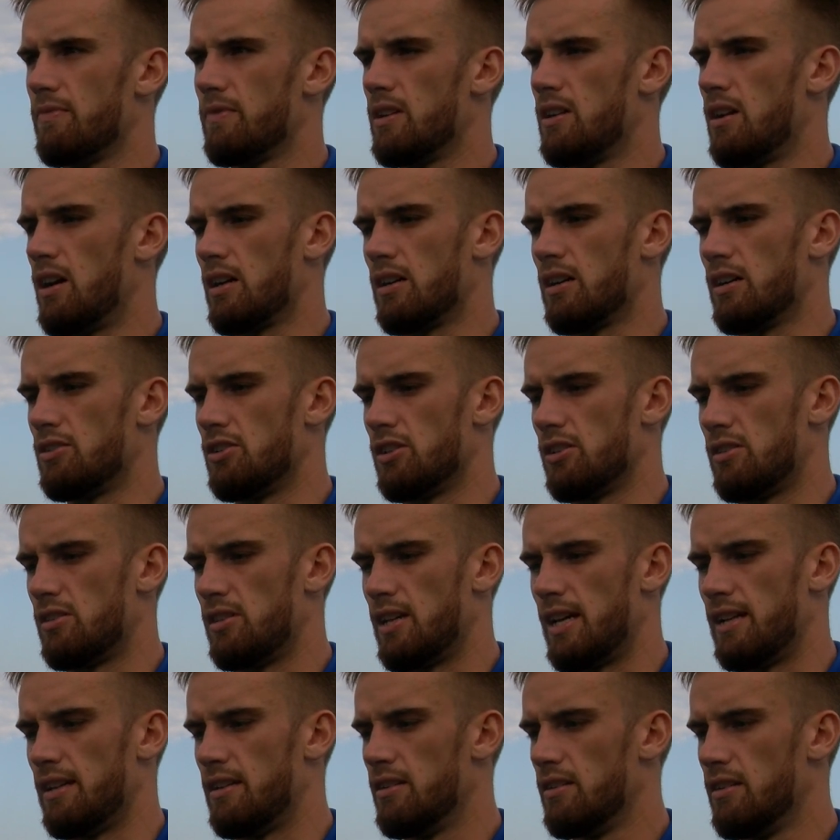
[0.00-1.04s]
Like I just
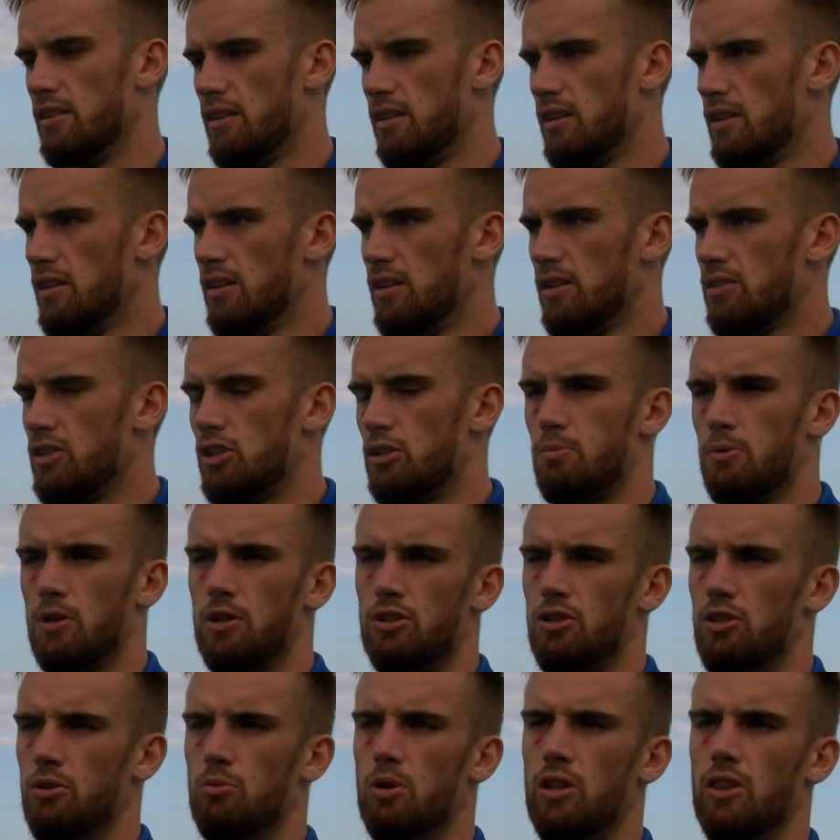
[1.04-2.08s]
said, just
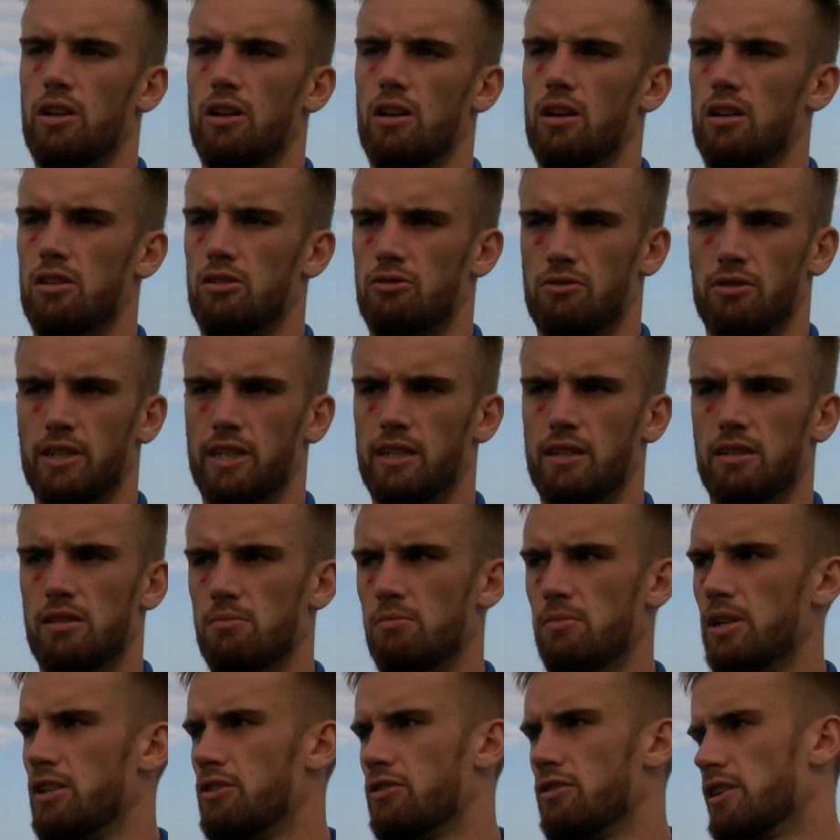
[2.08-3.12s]
because you won the last three
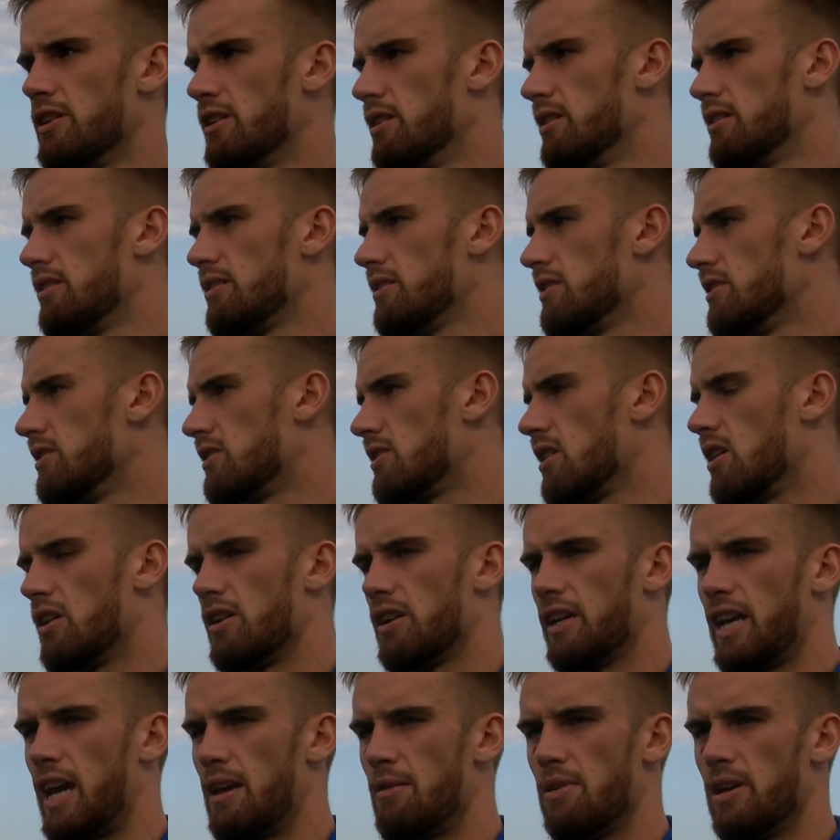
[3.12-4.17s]
doesn't mean you start
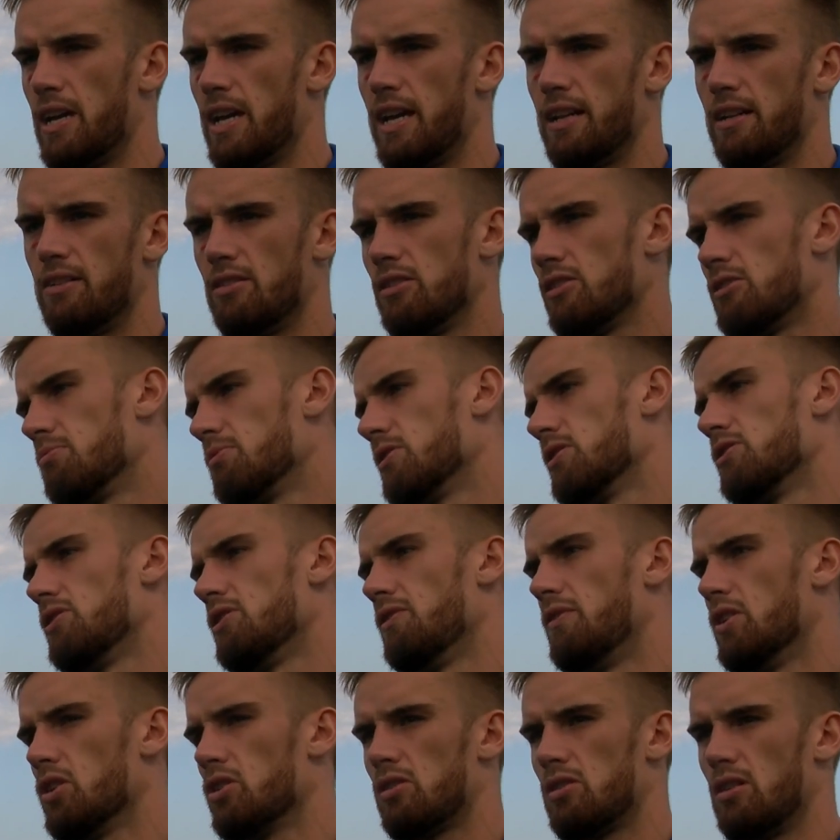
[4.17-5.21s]
the game ahead. Just because
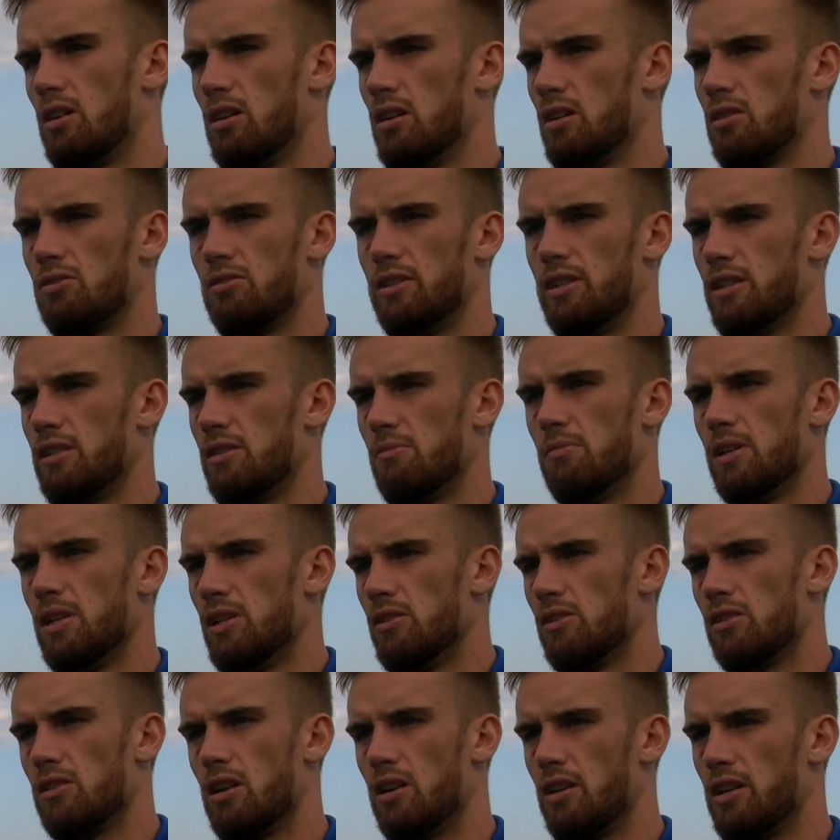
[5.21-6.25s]
you've lost the last three doesn't mean you
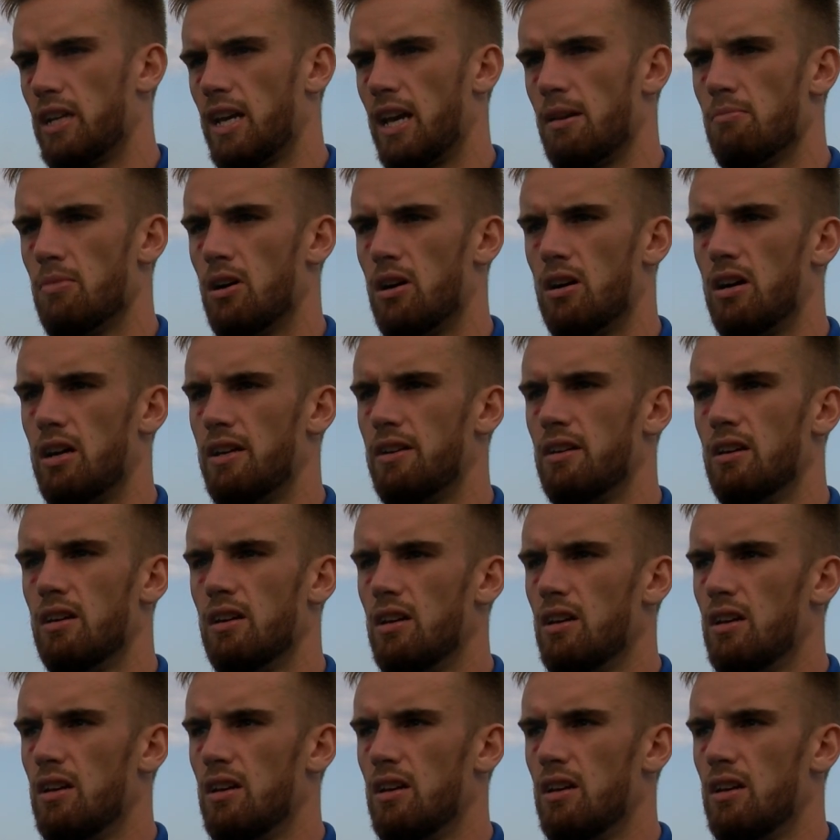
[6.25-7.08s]
start the game behind.